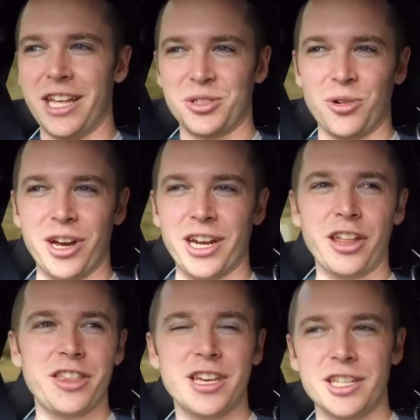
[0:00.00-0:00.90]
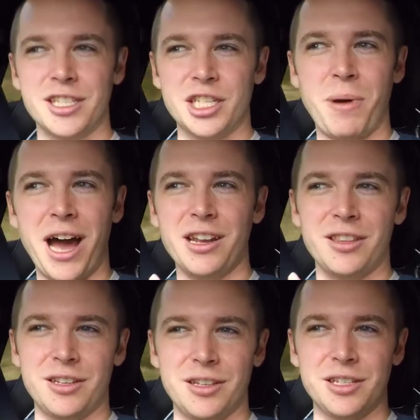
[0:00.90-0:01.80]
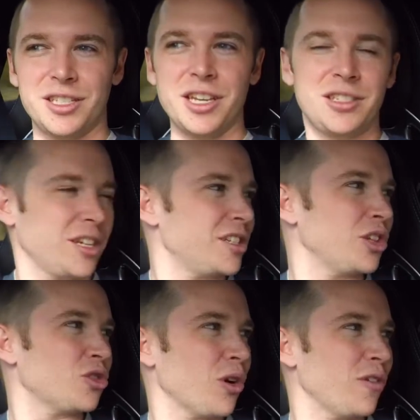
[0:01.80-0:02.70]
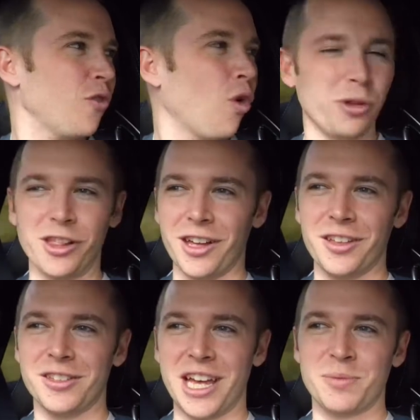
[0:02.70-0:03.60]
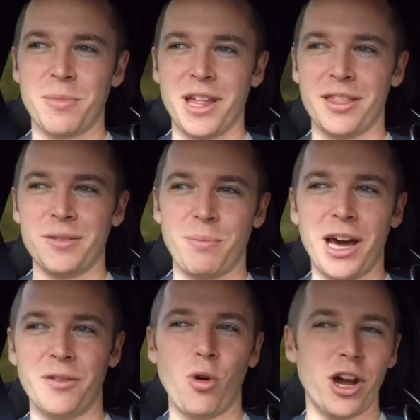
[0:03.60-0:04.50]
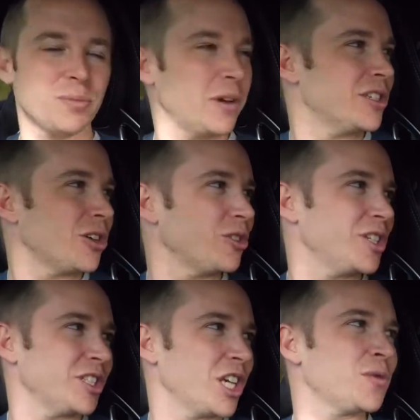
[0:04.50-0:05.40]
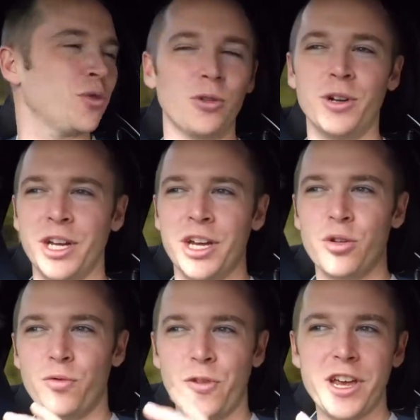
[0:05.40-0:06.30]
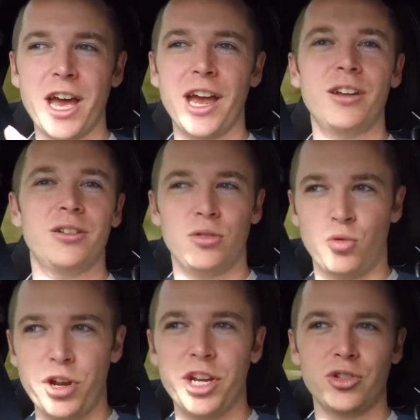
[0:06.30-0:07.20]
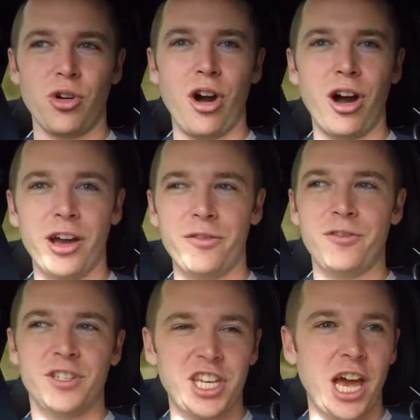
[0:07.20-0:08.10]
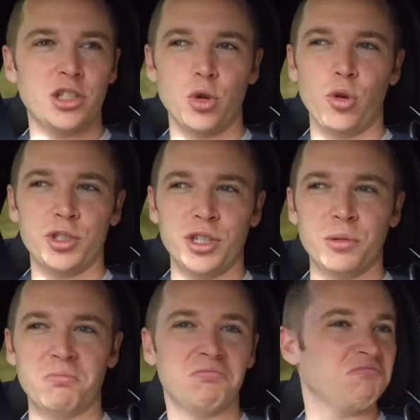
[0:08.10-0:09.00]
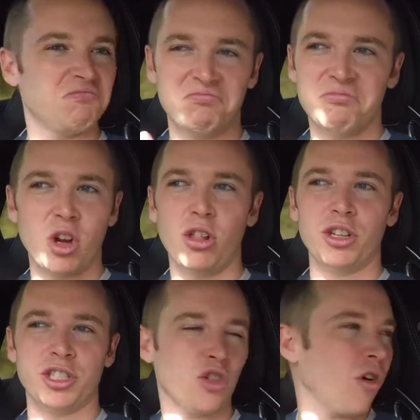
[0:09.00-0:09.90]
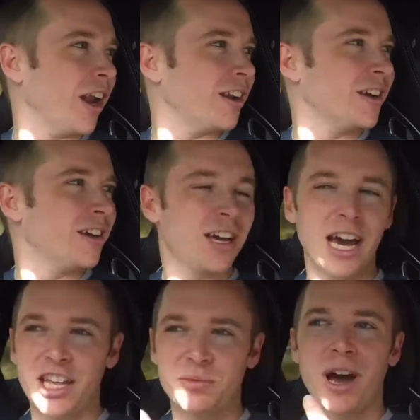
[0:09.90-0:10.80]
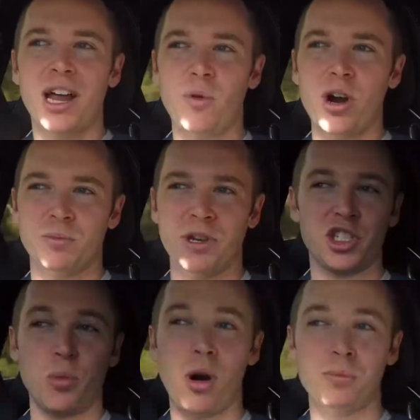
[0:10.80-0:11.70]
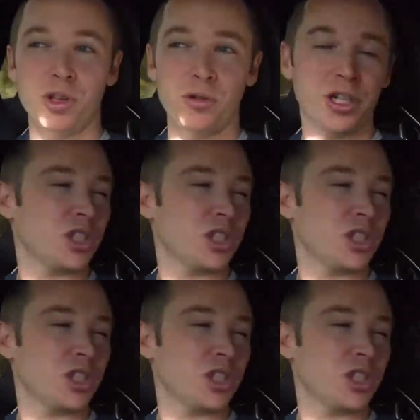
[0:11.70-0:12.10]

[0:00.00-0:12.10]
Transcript: that's right, and I think it's it's part of the C sixty-three formula. Yeah. That's part of why it's been so successful. V eight rear drive sounds awesome, got lots of grunt, and that's part of why it's been so popular in